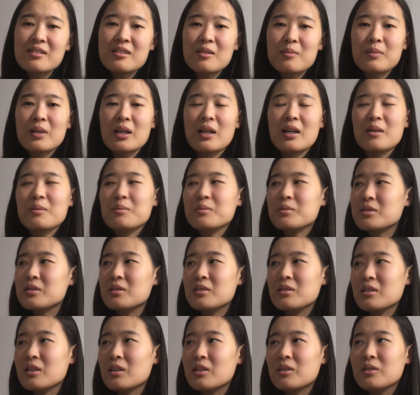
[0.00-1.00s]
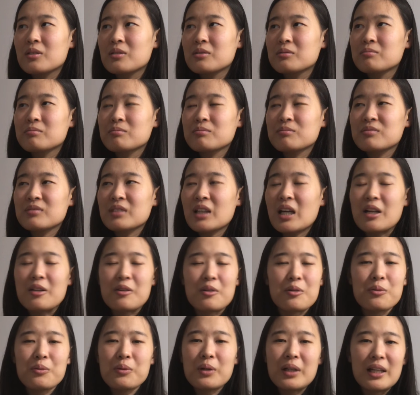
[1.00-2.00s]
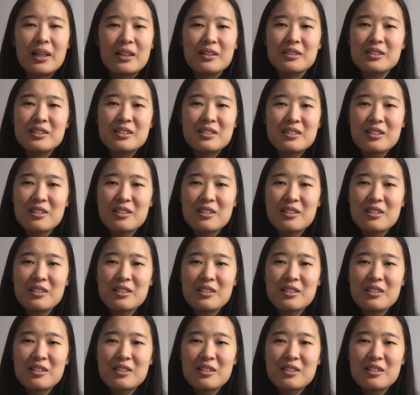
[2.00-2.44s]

sometimes, I don't know what else.